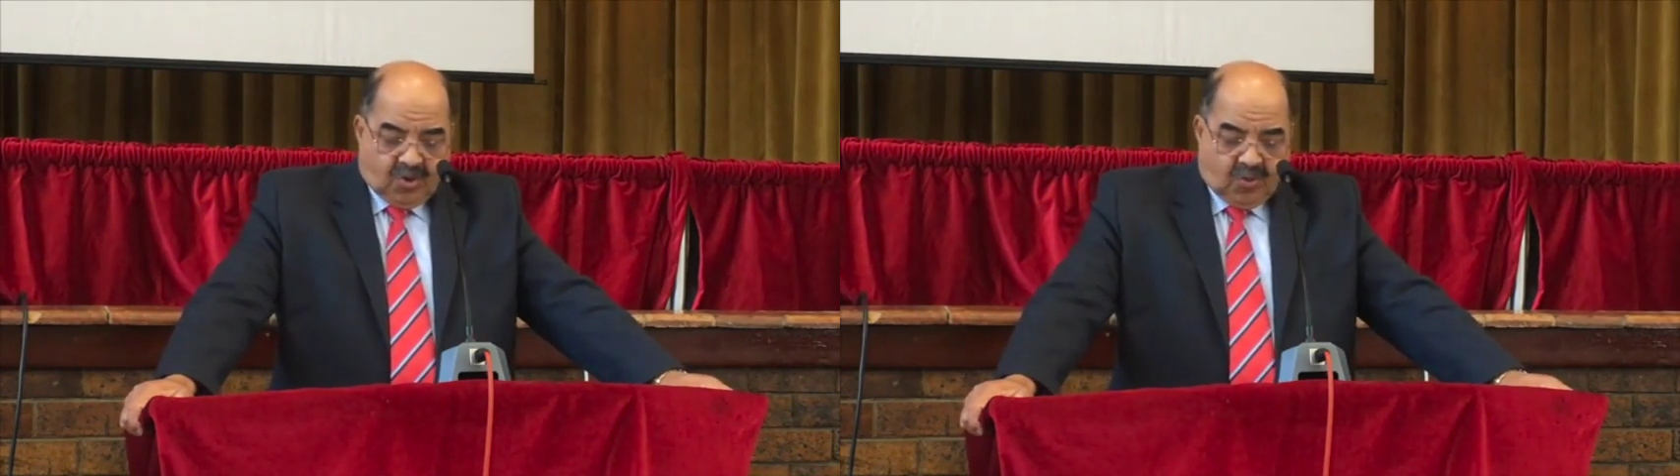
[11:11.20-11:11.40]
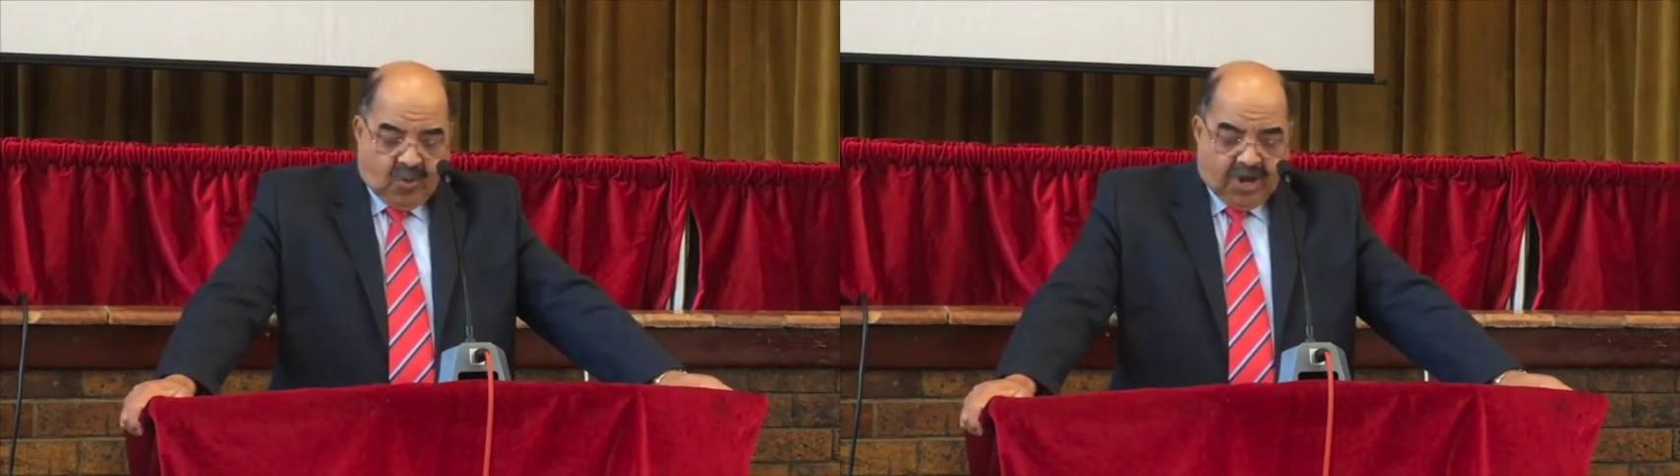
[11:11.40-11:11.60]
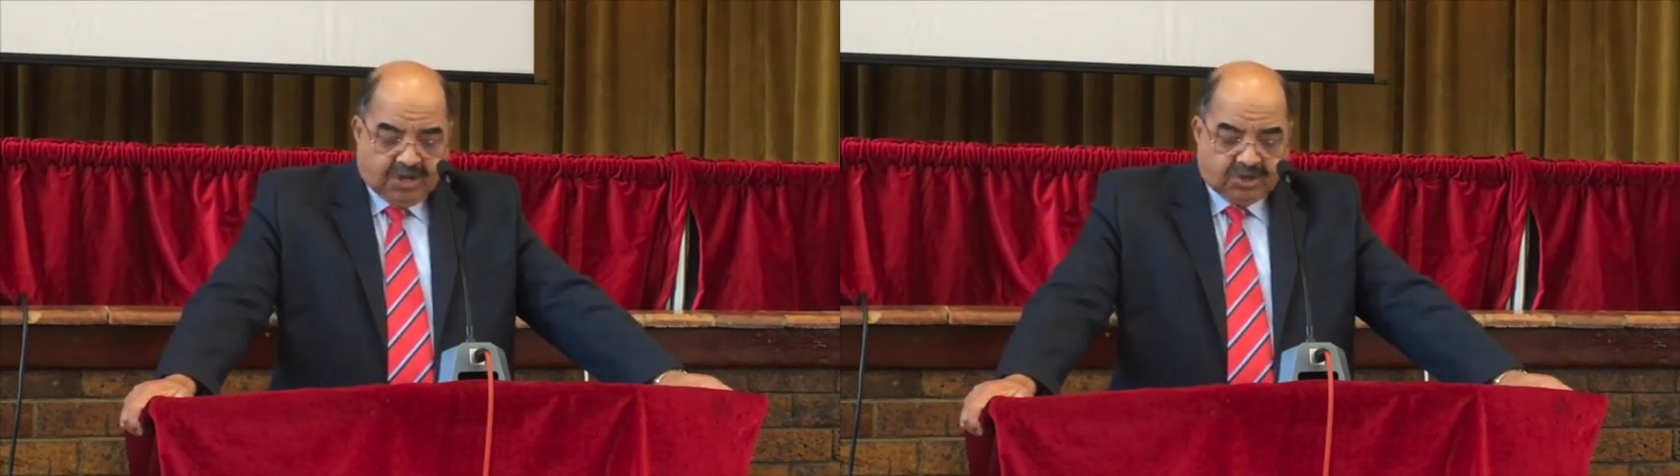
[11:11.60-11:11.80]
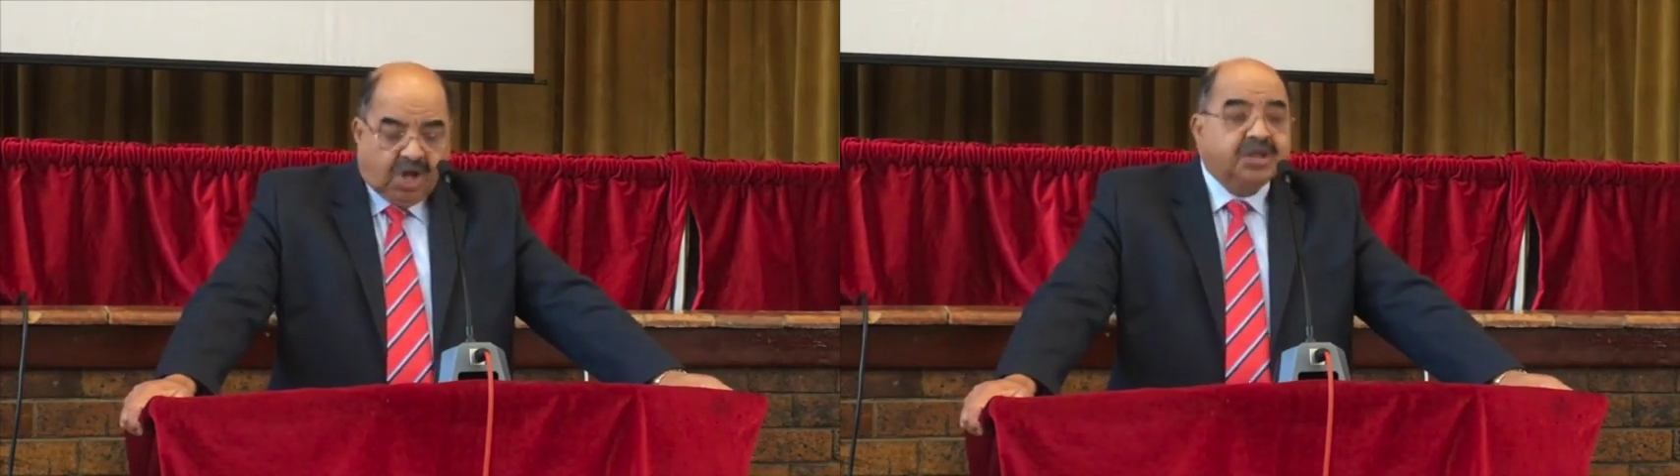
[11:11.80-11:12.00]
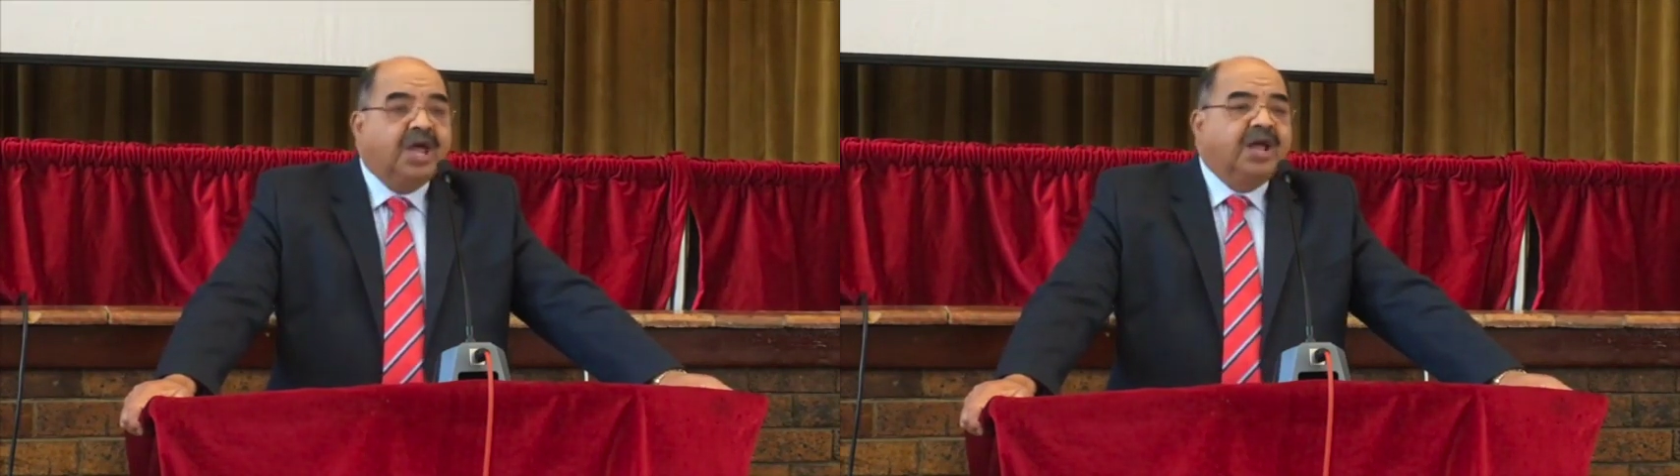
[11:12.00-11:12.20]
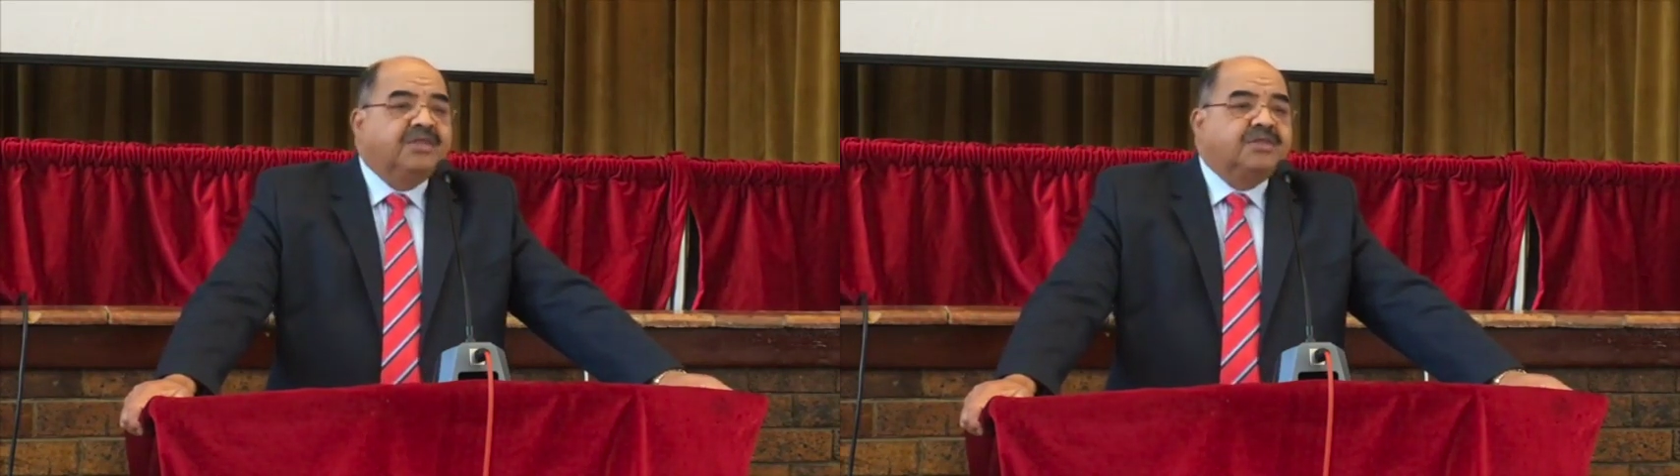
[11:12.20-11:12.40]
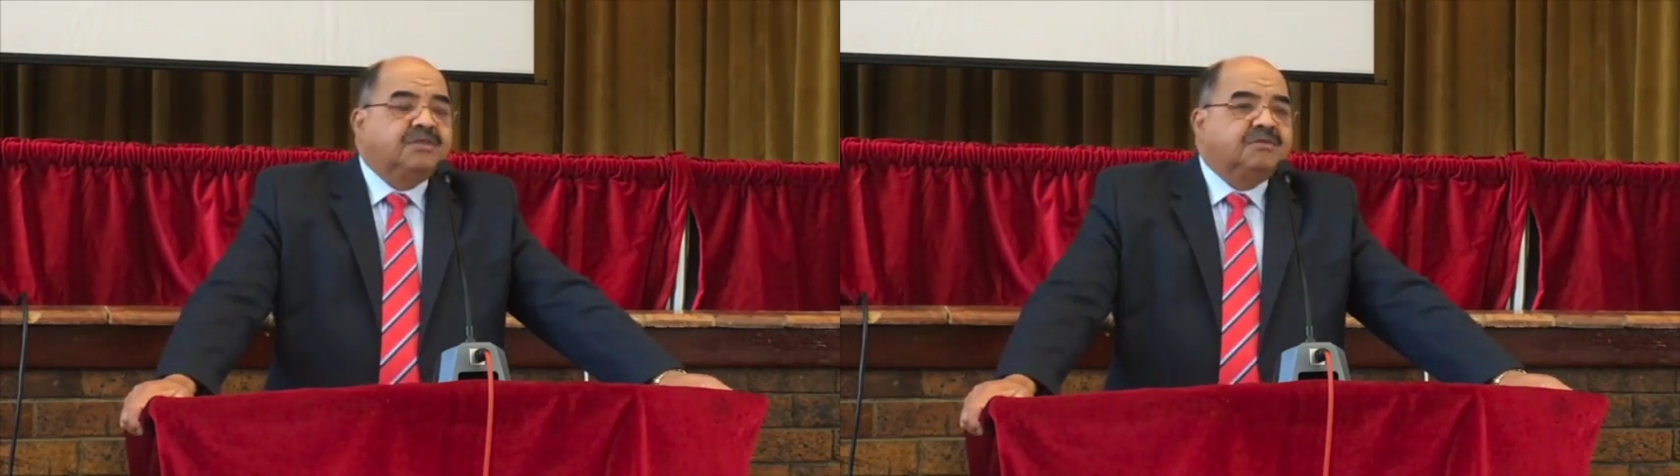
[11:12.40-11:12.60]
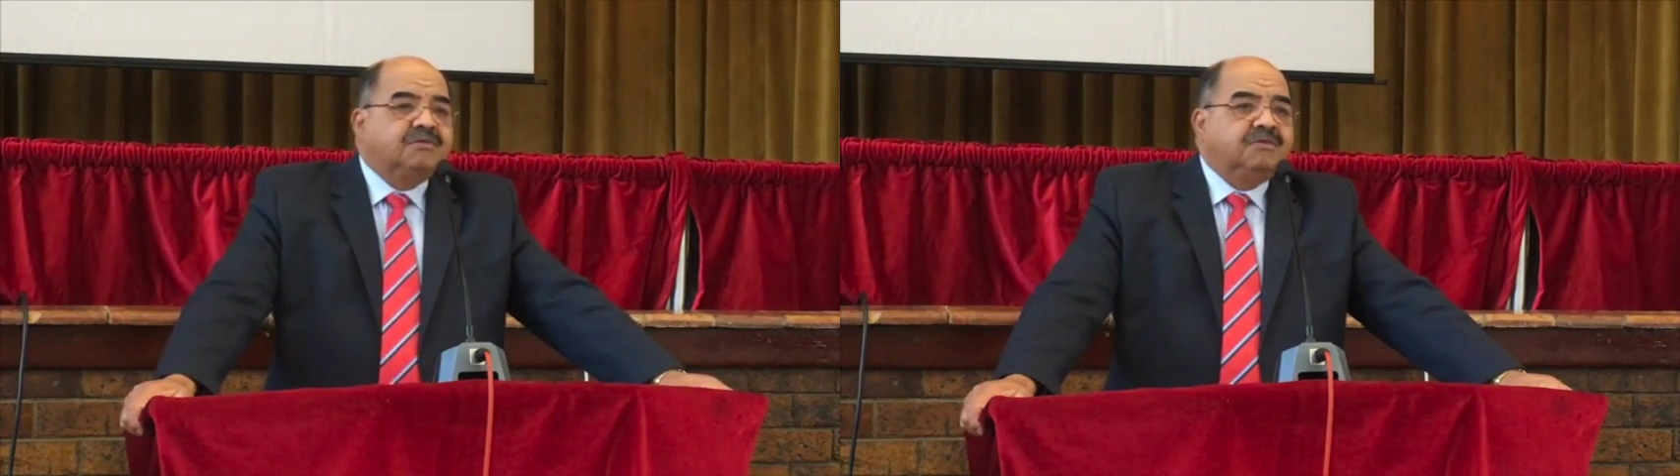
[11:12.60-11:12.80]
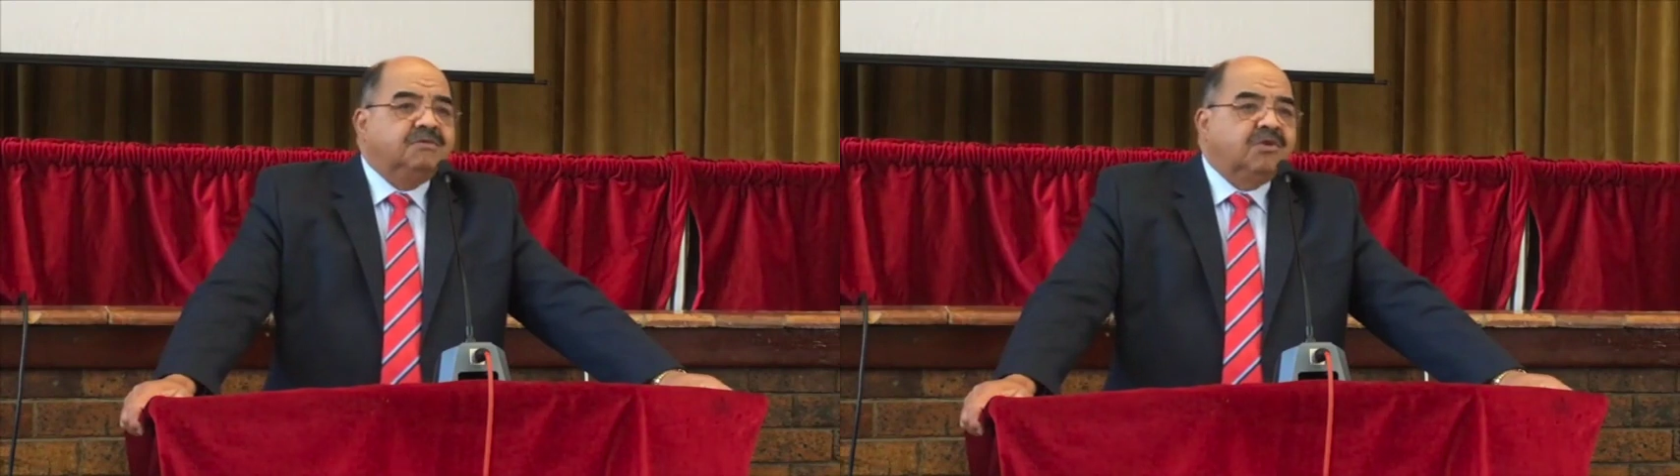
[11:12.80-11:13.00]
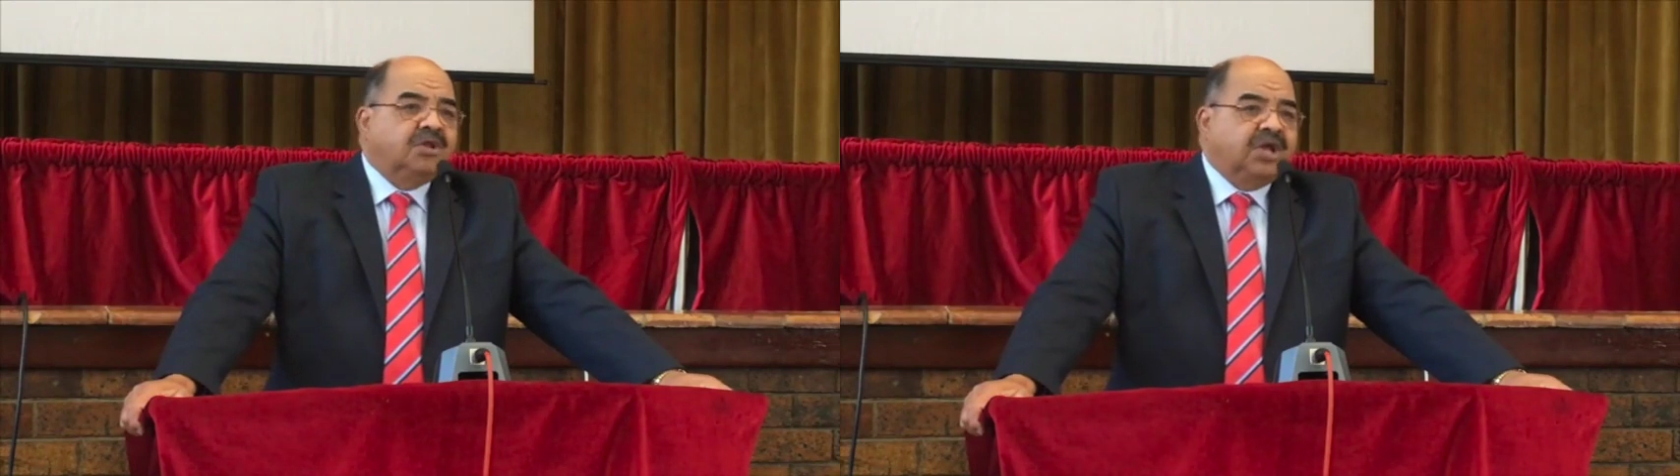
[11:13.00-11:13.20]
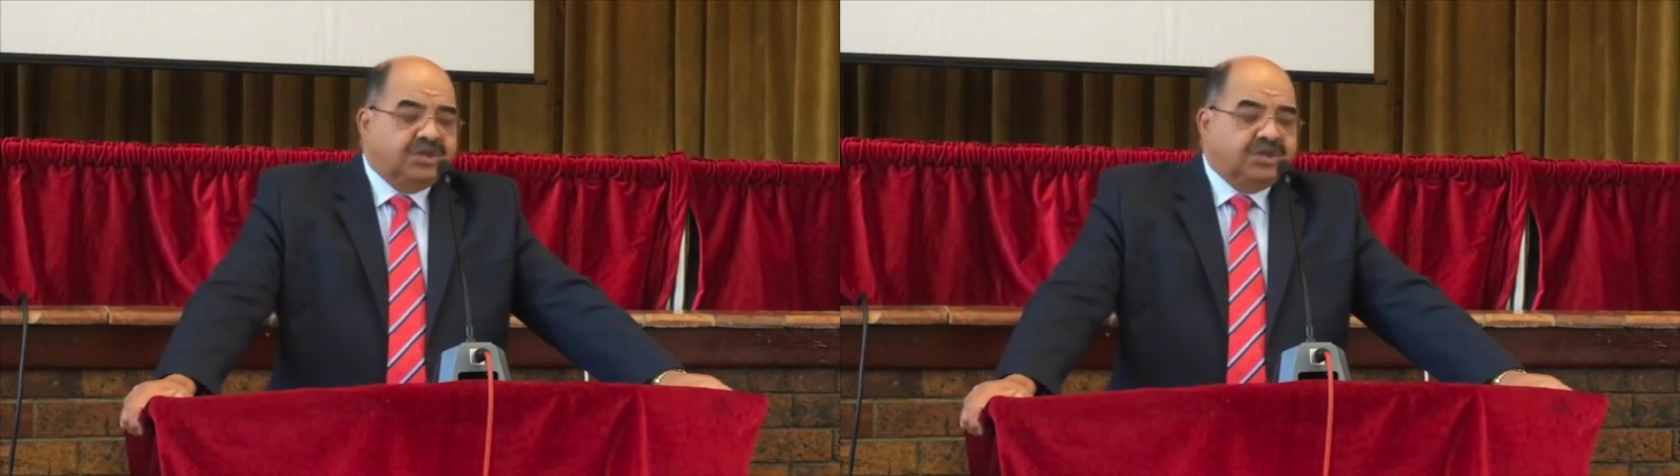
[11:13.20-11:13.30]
while not